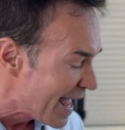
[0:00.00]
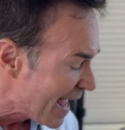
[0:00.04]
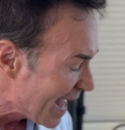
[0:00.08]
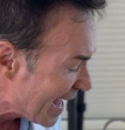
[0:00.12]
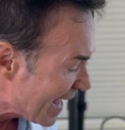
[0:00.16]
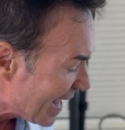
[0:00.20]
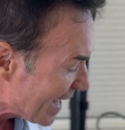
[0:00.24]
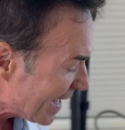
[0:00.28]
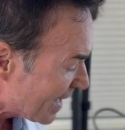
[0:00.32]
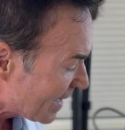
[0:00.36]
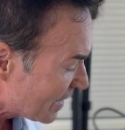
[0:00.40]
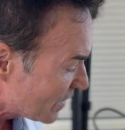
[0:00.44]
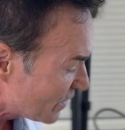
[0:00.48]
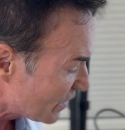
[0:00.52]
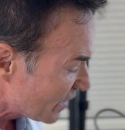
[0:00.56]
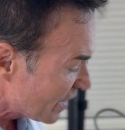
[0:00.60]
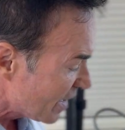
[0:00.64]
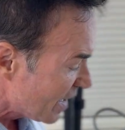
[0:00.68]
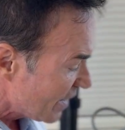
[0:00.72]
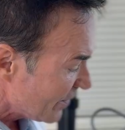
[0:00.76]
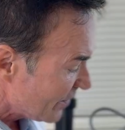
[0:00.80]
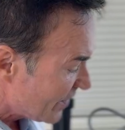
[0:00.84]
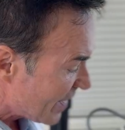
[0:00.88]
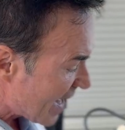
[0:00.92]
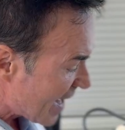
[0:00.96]
And
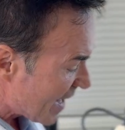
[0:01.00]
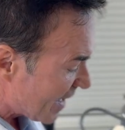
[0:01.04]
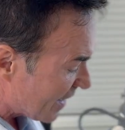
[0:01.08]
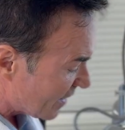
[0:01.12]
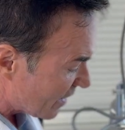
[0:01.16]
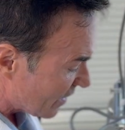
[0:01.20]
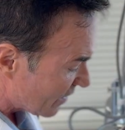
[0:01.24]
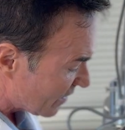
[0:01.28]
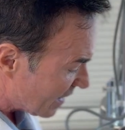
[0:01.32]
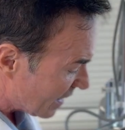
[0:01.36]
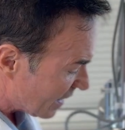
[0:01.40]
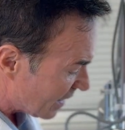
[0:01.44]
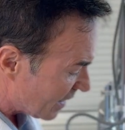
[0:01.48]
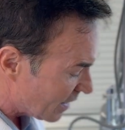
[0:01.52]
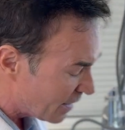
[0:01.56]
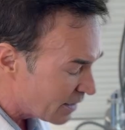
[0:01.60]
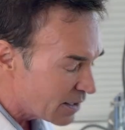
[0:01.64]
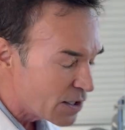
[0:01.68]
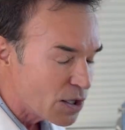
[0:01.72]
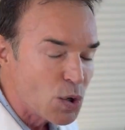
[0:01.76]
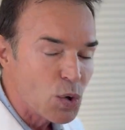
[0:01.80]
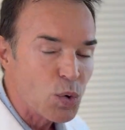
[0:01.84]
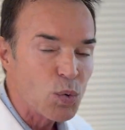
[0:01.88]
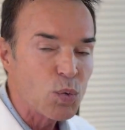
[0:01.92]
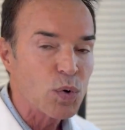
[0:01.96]
then the
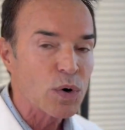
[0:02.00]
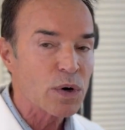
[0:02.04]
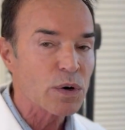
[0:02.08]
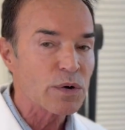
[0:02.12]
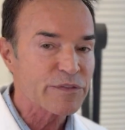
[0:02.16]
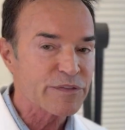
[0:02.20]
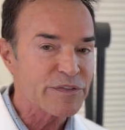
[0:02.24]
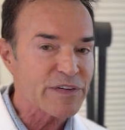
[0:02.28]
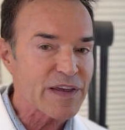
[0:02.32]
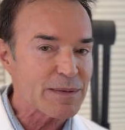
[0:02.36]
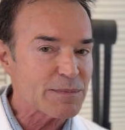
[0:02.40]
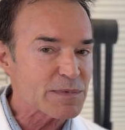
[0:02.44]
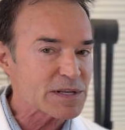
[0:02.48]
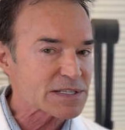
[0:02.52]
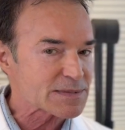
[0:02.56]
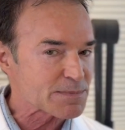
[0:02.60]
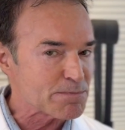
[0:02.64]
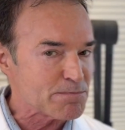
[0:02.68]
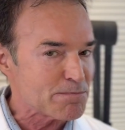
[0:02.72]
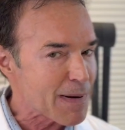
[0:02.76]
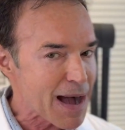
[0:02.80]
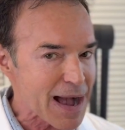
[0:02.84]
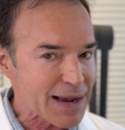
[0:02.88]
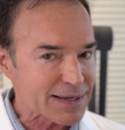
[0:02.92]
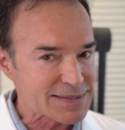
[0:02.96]
world famous
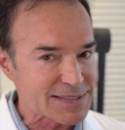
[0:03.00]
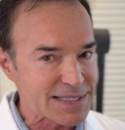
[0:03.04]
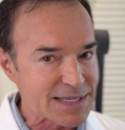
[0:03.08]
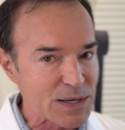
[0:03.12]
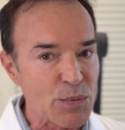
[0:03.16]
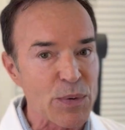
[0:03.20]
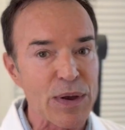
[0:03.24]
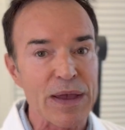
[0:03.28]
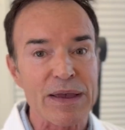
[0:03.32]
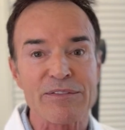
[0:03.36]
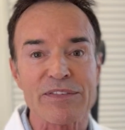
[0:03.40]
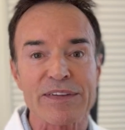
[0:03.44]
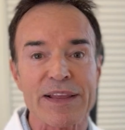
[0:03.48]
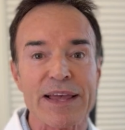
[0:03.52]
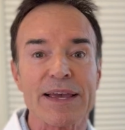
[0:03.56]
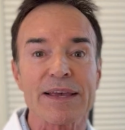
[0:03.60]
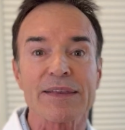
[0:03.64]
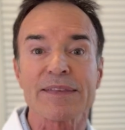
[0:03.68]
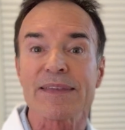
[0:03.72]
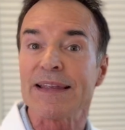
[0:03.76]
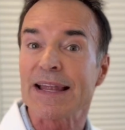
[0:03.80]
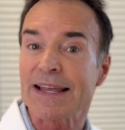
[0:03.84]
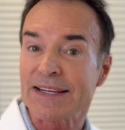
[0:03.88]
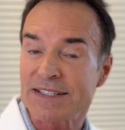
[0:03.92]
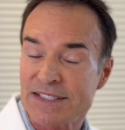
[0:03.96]
Moxi
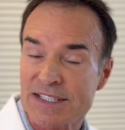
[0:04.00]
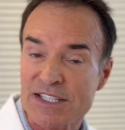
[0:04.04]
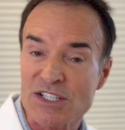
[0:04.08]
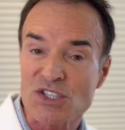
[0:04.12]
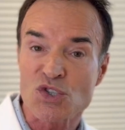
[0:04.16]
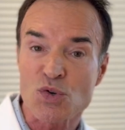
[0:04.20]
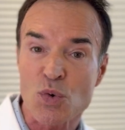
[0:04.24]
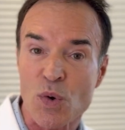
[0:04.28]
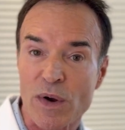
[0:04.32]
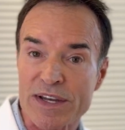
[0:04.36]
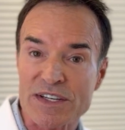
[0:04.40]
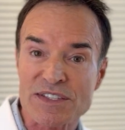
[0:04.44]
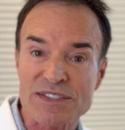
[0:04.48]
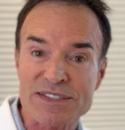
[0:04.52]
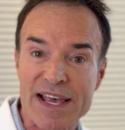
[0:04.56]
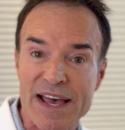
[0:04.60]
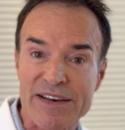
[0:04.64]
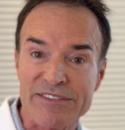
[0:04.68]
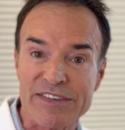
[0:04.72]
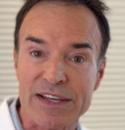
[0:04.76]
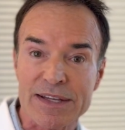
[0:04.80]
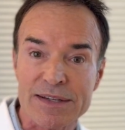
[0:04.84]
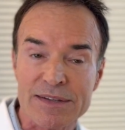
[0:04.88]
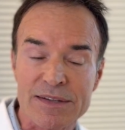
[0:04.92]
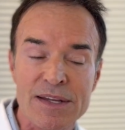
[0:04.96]
wavelength,
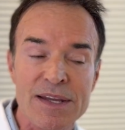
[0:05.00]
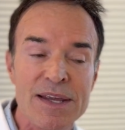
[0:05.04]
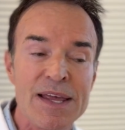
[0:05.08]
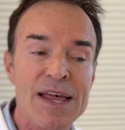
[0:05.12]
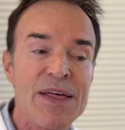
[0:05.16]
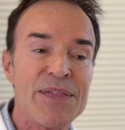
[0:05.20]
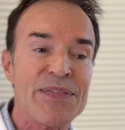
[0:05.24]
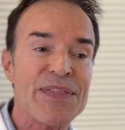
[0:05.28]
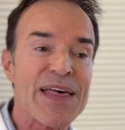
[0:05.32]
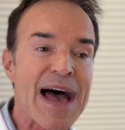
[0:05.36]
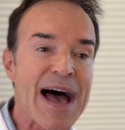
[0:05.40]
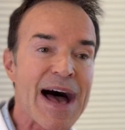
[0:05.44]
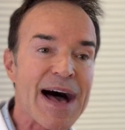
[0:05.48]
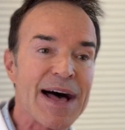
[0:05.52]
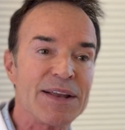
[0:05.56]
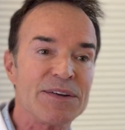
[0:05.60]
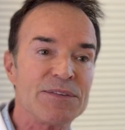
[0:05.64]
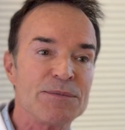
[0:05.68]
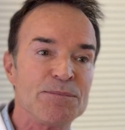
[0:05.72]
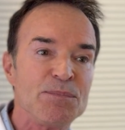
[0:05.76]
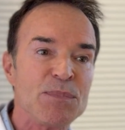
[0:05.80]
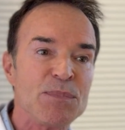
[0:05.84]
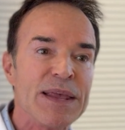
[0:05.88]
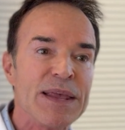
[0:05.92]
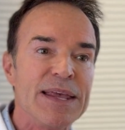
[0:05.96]
1927, that
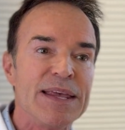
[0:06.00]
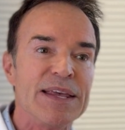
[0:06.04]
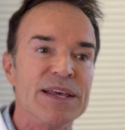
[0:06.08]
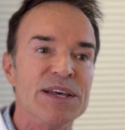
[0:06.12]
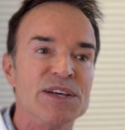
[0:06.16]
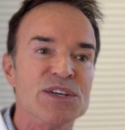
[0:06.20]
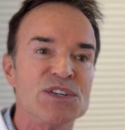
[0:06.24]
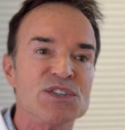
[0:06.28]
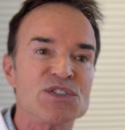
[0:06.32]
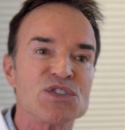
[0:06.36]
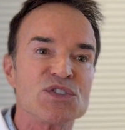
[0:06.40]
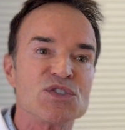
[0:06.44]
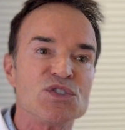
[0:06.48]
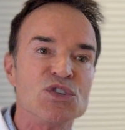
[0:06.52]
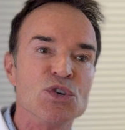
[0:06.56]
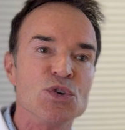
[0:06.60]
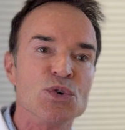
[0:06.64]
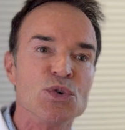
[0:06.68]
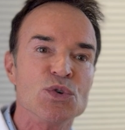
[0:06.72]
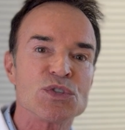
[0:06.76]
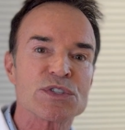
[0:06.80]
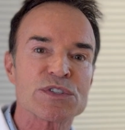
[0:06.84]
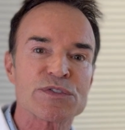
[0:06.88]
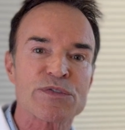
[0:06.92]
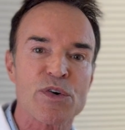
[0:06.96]
is
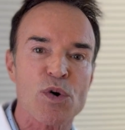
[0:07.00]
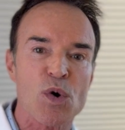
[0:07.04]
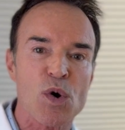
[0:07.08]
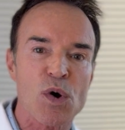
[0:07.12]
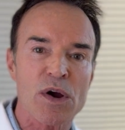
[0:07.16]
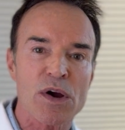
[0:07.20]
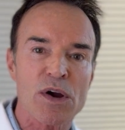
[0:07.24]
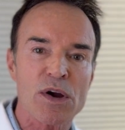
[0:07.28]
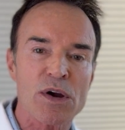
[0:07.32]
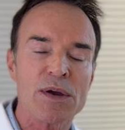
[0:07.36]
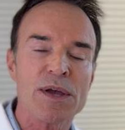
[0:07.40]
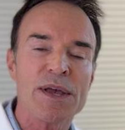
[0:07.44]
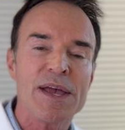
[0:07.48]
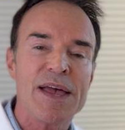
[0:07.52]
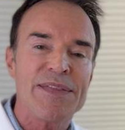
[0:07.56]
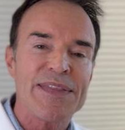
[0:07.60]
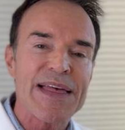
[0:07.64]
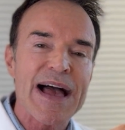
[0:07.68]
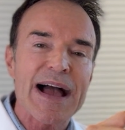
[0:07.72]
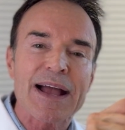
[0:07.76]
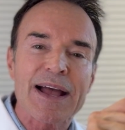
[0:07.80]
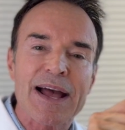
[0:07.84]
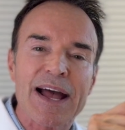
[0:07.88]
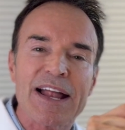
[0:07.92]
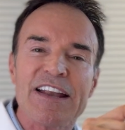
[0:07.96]
used for
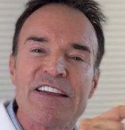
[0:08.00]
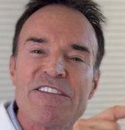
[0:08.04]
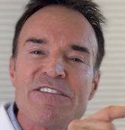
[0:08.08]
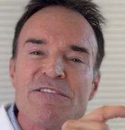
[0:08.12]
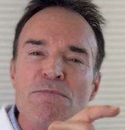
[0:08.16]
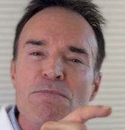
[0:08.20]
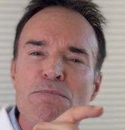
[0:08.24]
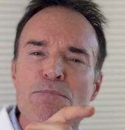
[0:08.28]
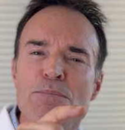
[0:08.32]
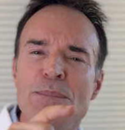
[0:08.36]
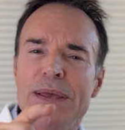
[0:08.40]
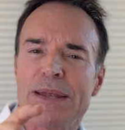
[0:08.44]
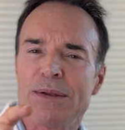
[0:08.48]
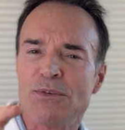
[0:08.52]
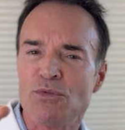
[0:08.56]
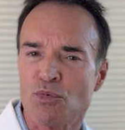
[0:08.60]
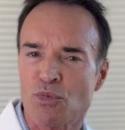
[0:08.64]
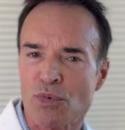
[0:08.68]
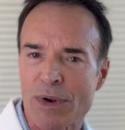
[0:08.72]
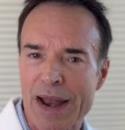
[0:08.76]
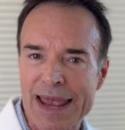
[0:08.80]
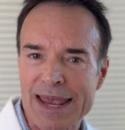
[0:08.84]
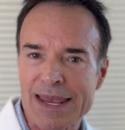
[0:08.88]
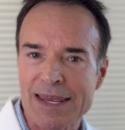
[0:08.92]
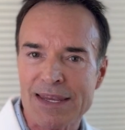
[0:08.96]
that kind of
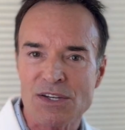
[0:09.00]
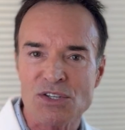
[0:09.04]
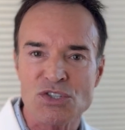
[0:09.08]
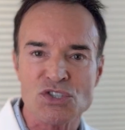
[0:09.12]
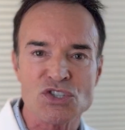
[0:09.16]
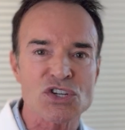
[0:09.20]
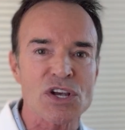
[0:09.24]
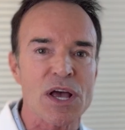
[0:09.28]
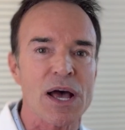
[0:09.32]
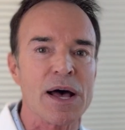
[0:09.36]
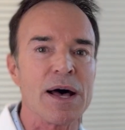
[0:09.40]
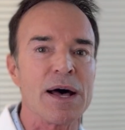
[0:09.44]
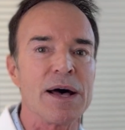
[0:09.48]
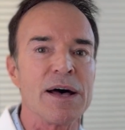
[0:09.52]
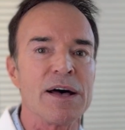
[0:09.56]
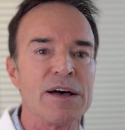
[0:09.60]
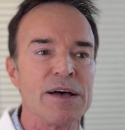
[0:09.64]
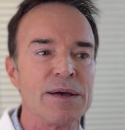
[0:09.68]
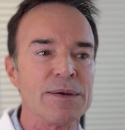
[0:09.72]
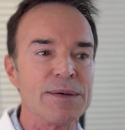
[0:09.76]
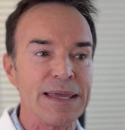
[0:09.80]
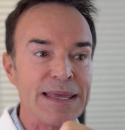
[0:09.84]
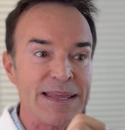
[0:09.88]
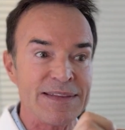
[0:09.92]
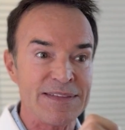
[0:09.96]
mid-range
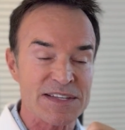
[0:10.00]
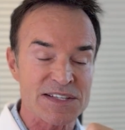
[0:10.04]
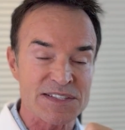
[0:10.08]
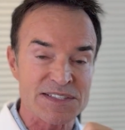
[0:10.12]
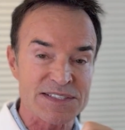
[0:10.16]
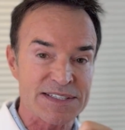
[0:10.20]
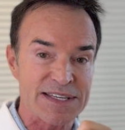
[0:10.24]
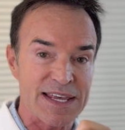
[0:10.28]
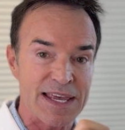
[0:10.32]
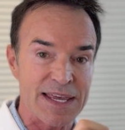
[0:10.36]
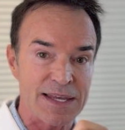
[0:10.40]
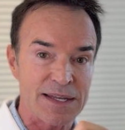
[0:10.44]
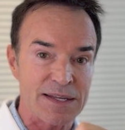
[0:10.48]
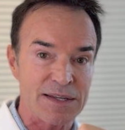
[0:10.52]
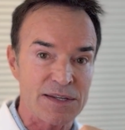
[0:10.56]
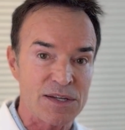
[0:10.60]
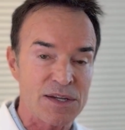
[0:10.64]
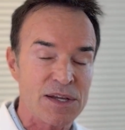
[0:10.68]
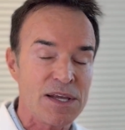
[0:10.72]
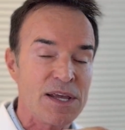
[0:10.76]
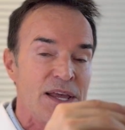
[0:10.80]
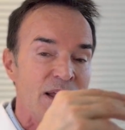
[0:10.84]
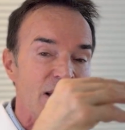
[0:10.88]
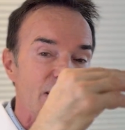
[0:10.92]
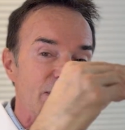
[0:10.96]
in the skin,
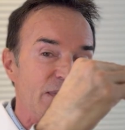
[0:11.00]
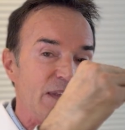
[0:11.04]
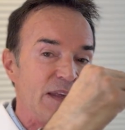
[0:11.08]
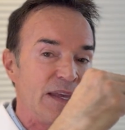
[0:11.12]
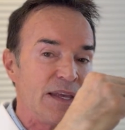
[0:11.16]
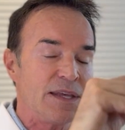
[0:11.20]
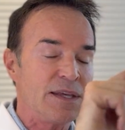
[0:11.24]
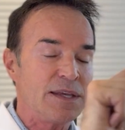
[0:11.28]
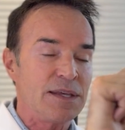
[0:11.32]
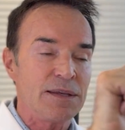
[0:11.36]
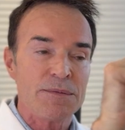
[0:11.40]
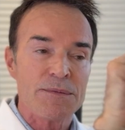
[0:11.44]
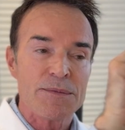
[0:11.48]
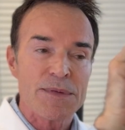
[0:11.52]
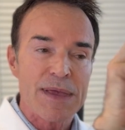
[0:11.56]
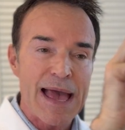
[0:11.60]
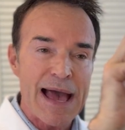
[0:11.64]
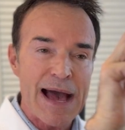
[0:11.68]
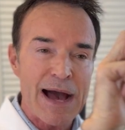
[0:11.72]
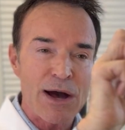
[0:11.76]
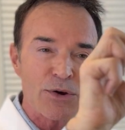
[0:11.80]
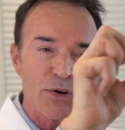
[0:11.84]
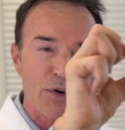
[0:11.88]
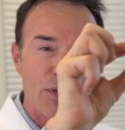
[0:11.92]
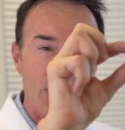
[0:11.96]
the
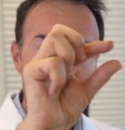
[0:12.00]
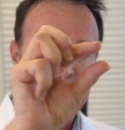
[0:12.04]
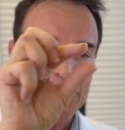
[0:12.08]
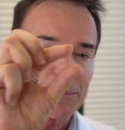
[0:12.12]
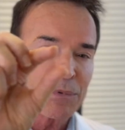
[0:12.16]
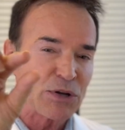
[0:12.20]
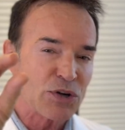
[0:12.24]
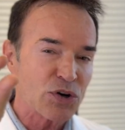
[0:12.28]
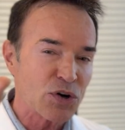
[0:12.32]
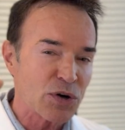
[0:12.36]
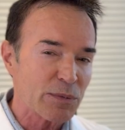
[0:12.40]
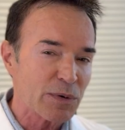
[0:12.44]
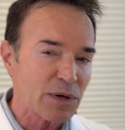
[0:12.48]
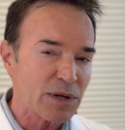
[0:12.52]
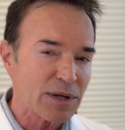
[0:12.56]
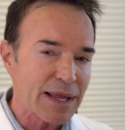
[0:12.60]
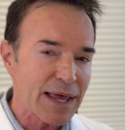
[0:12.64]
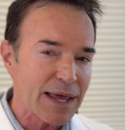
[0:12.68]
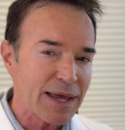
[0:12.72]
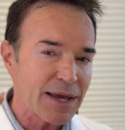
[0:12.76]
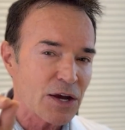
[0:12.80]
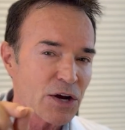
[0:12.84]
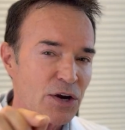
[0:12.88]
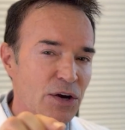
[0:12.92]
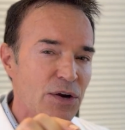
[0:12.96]
outer epidermal
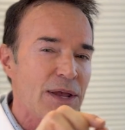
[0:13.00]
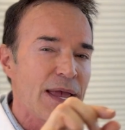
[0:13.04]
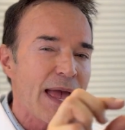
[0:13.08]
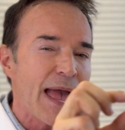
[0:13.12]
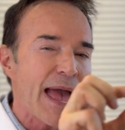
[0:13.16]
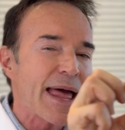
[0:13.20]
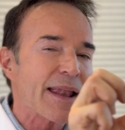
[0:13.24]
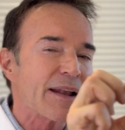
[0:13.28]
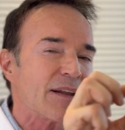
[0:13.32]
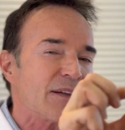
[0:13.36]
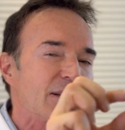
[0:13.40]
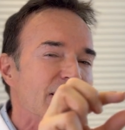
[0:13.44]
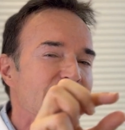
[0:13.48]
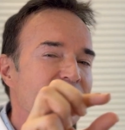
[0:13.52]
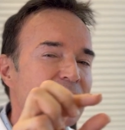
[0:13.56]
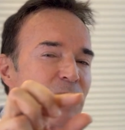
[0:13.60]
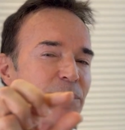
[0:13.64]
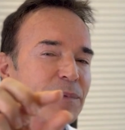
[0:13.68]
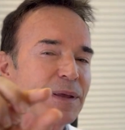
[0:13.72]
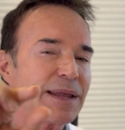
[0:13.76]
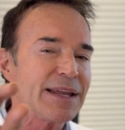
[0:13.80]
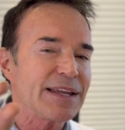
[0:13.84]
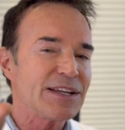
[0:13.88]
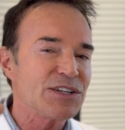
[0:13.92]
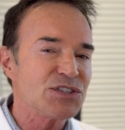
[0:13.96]
layer and a little
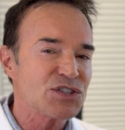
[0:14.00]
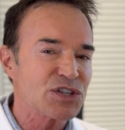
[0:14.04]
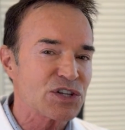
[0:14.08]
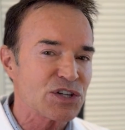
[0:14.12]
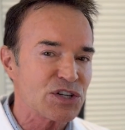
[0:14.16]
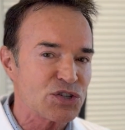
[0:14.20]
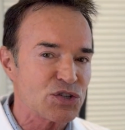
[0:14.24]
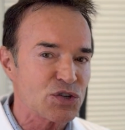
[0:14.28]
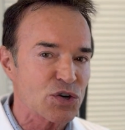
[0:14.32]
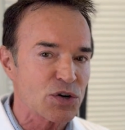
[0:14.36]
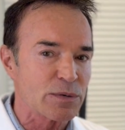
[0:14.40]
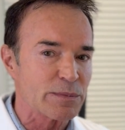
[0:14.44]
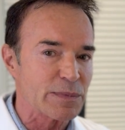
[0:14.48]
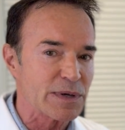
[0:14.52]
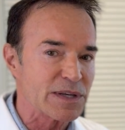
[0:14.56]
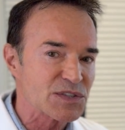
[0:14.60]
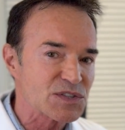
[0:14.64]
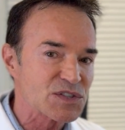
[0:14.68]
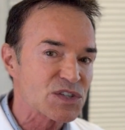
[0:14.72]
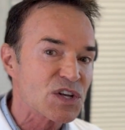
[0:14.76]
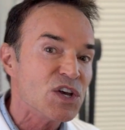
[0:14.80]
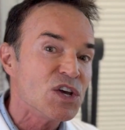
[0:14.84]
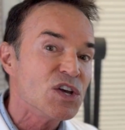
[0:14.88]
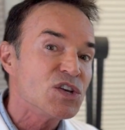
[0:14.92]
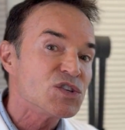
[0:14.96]
bit into the dermis.